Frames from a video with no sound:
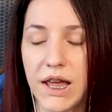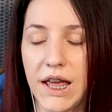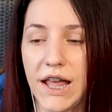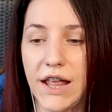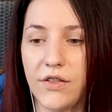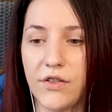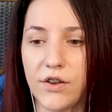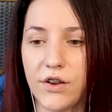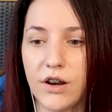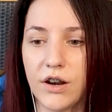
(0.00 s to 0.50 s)

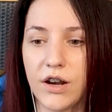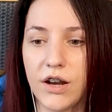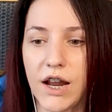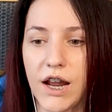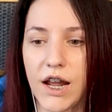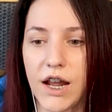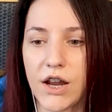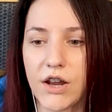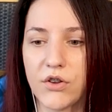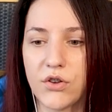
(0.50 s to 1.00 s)
He's
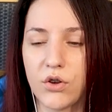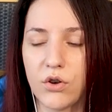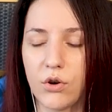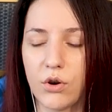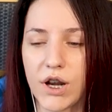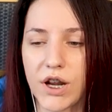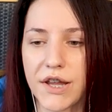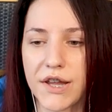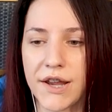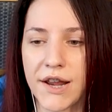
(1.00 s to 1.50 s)
turning into
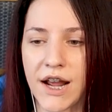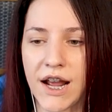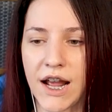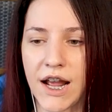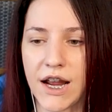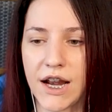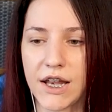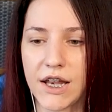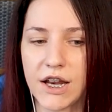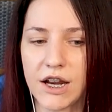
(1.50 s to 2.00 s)
a
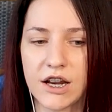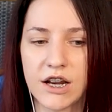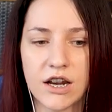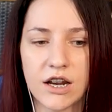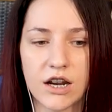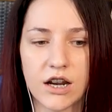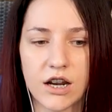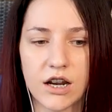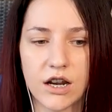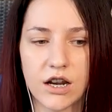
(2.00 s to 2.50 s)

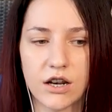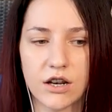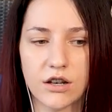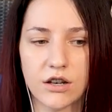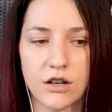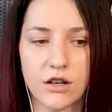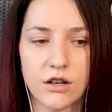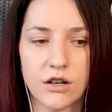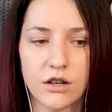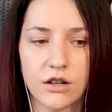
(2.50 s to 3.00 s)

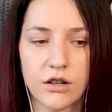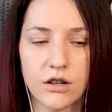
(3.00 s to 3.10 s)
Titan!